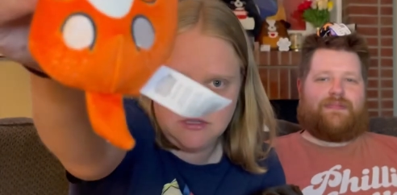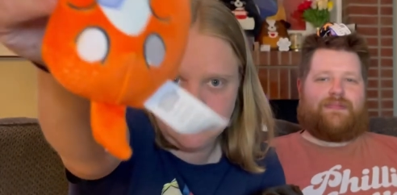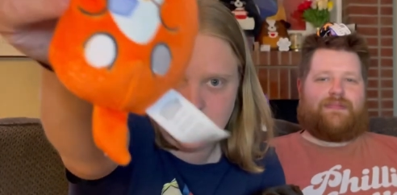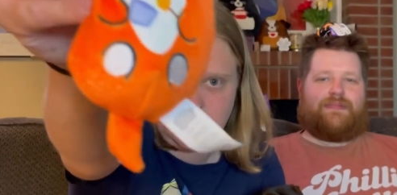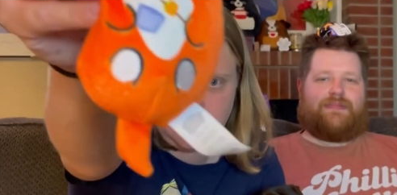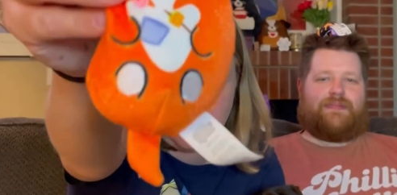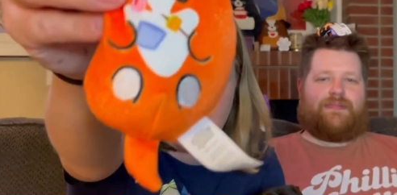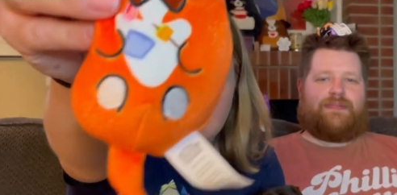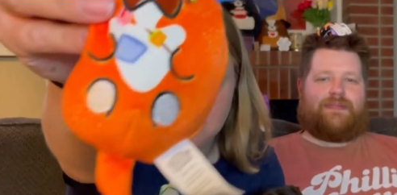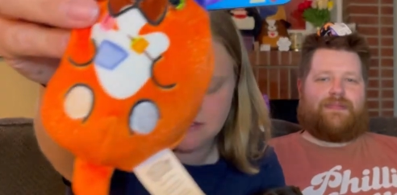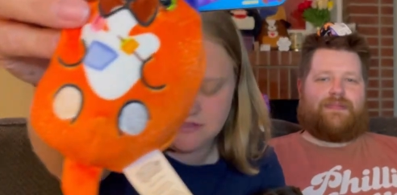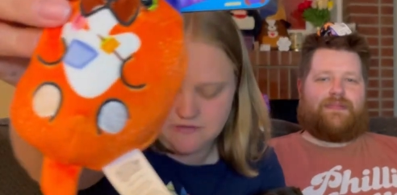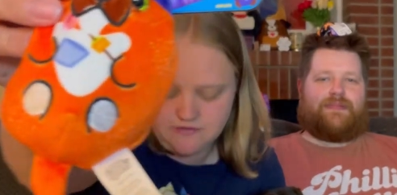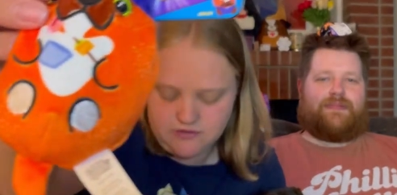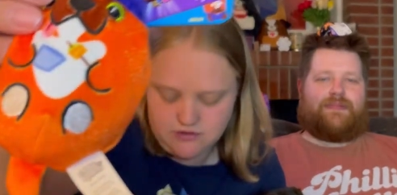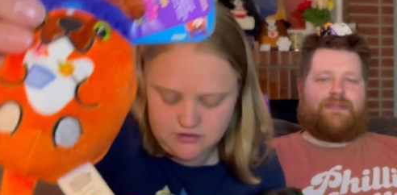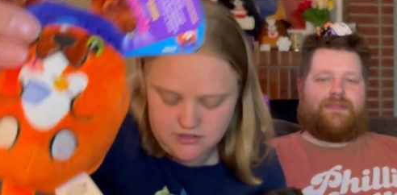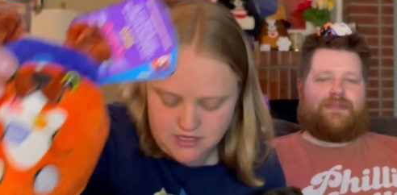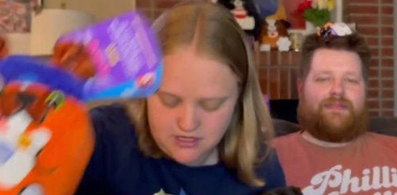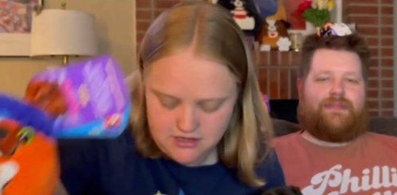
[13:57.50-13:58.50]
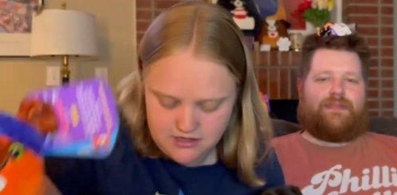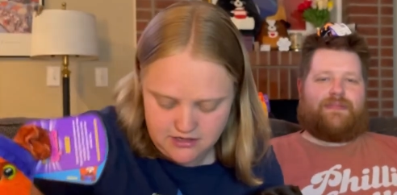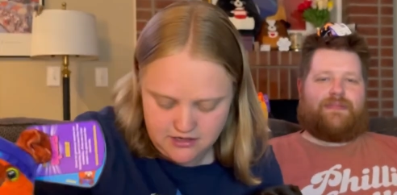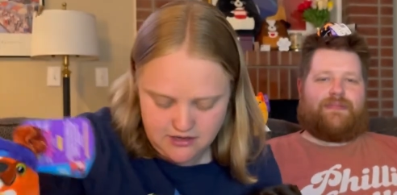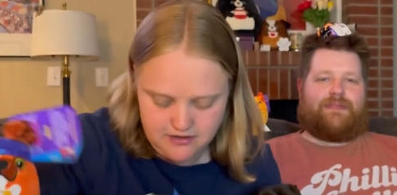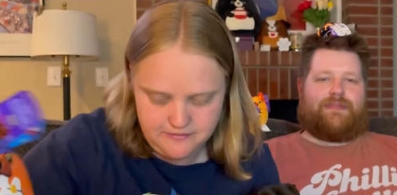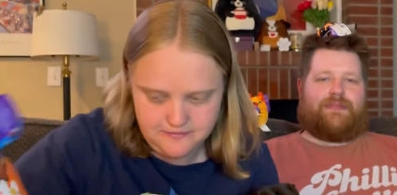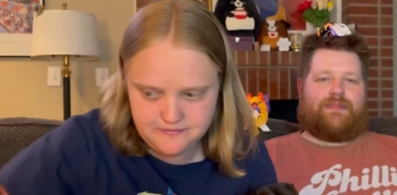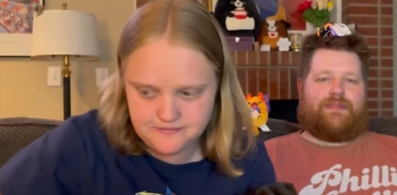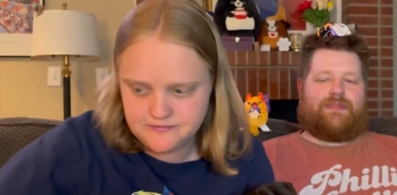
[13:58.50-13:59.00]
Speaker 1: in that he has a full-length
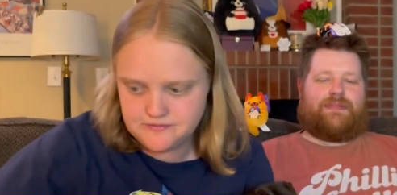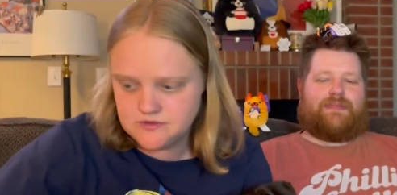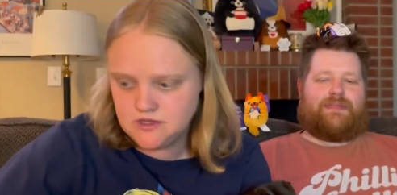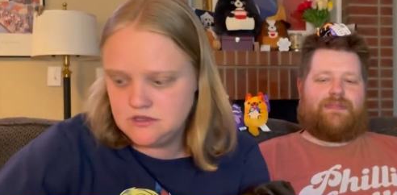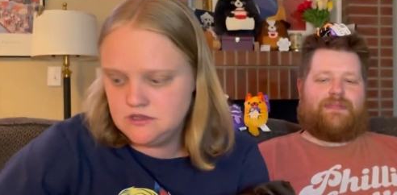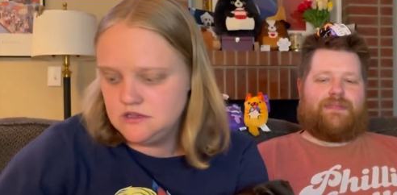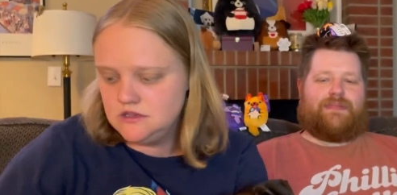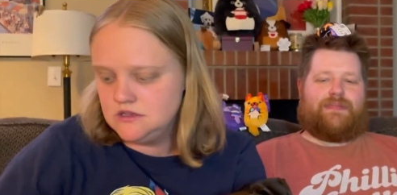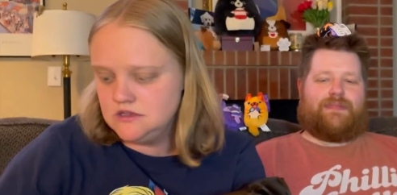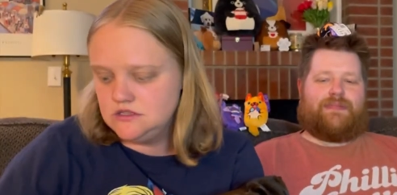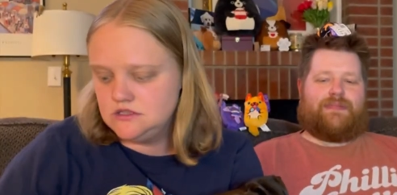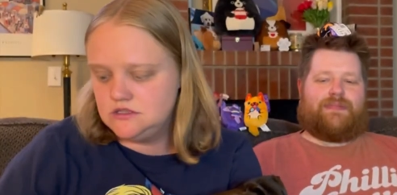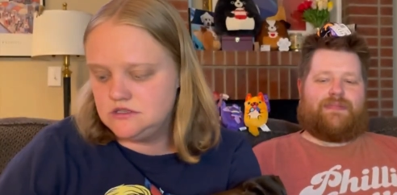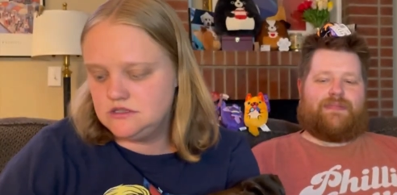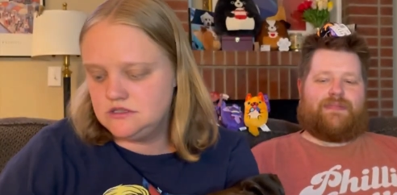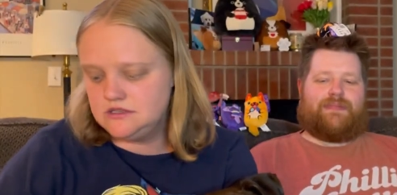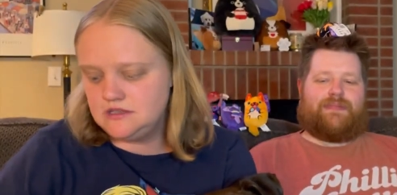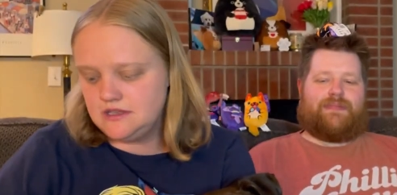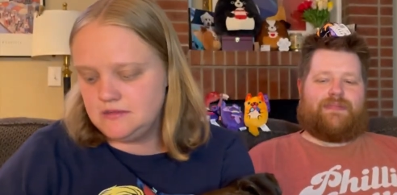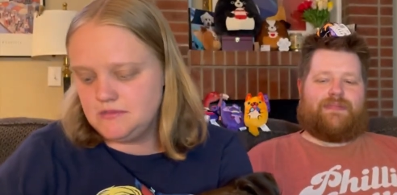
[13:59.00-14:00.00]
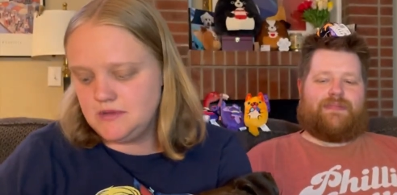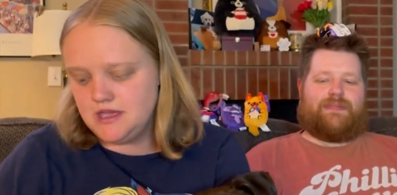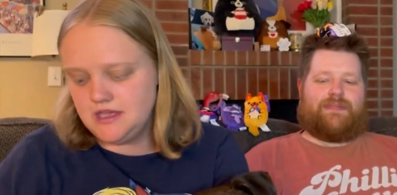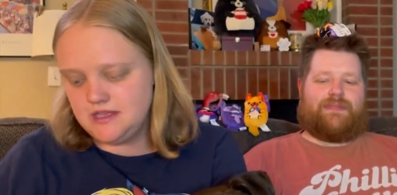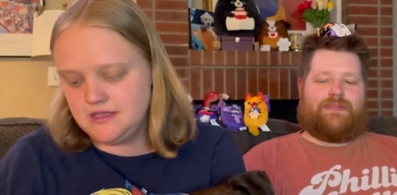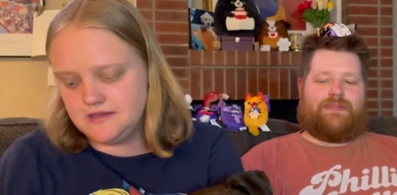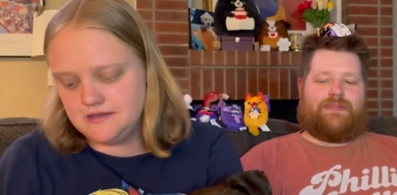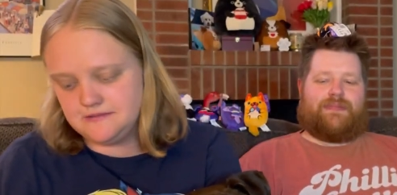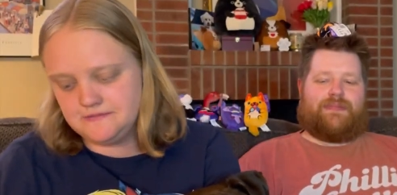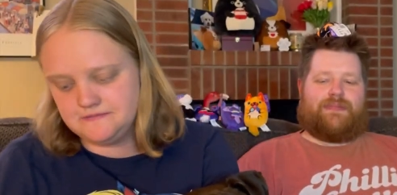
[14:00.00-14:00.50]
tail, just like
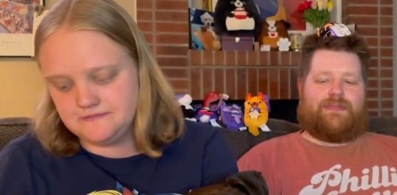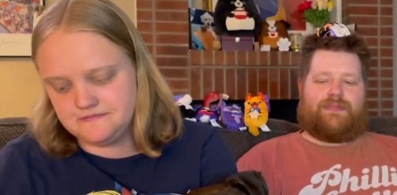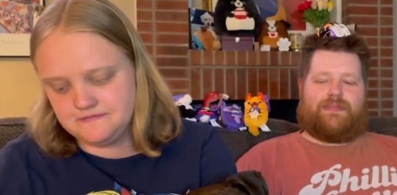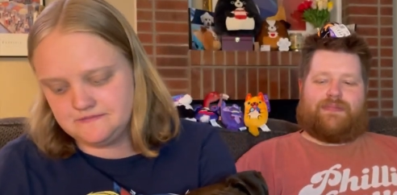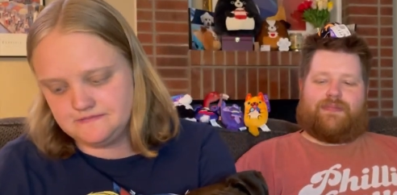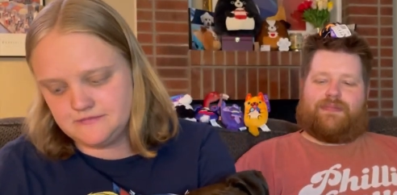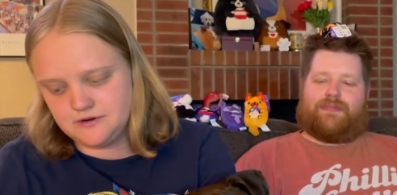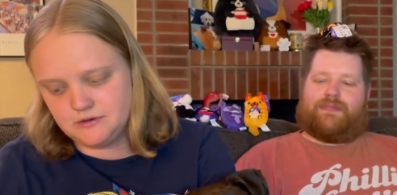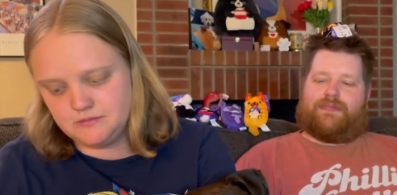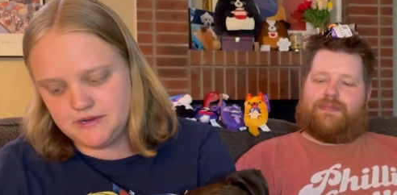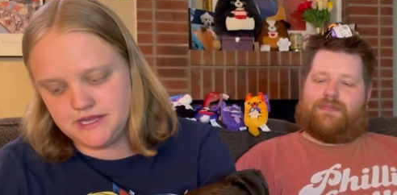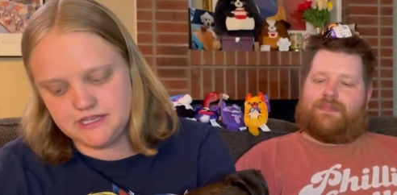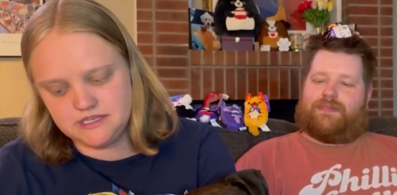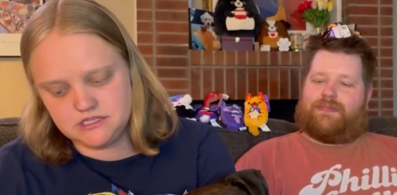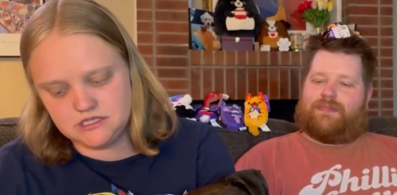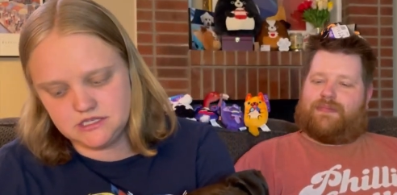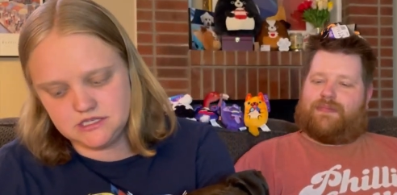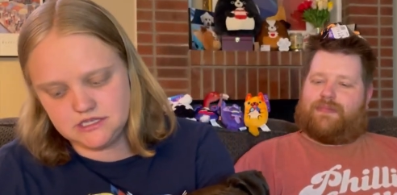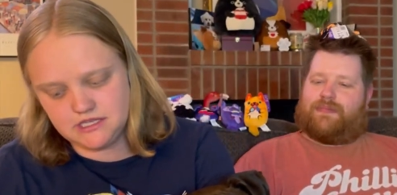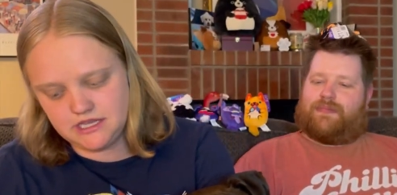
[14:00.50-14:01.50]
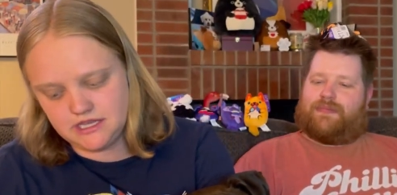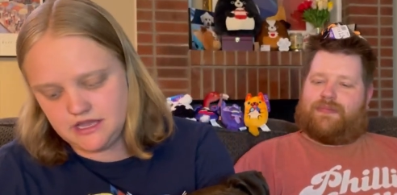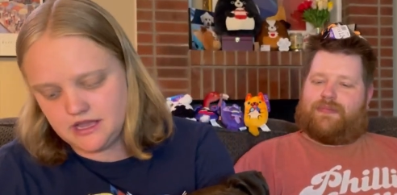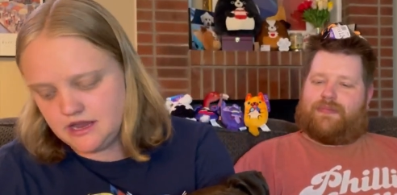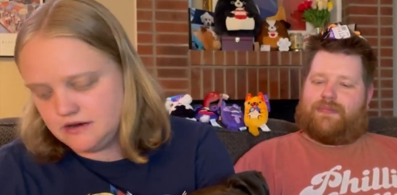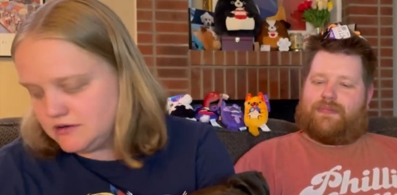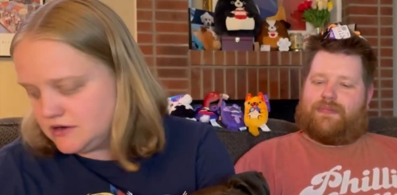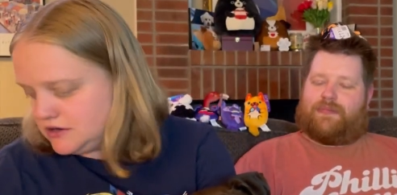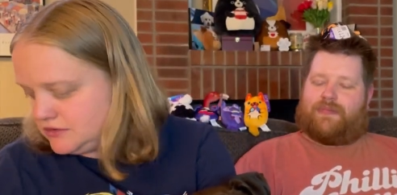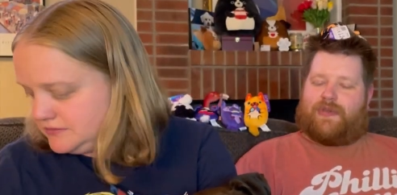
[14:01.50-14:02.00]
Mike. Or Mike's just like
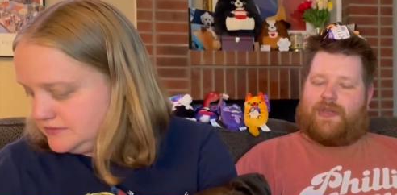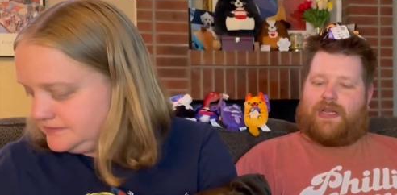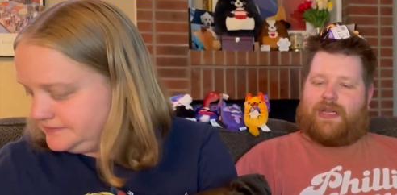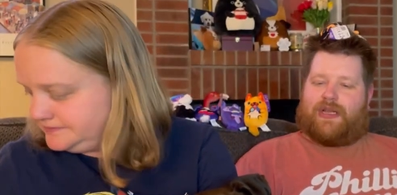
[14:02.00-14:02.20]
Iro.